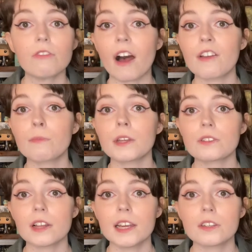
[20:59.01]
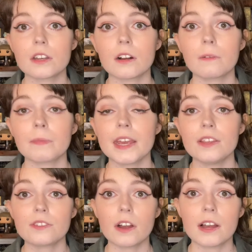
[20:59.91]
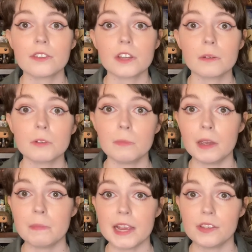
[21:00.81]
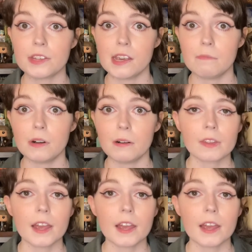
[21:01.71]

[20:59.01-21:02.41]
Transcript: 5 minutes later, he signs up to be a peacekeeper.